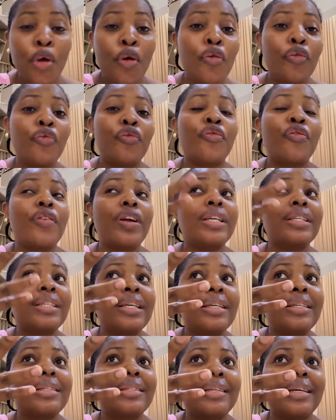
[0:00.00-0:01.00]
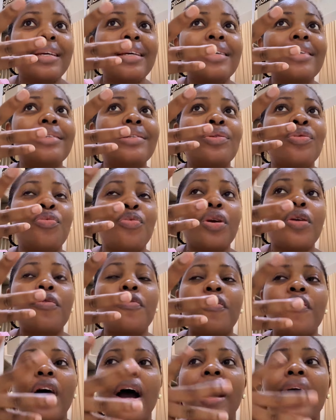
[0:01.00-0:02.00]
freezes things real
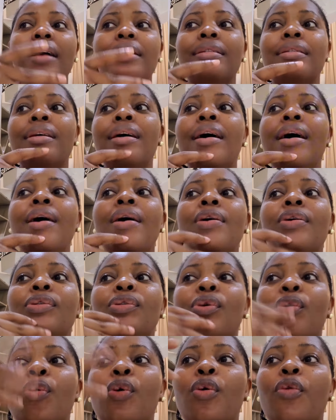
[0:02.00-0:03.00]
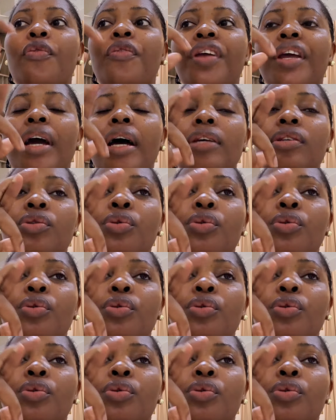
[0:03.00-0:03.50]
fast. So fingers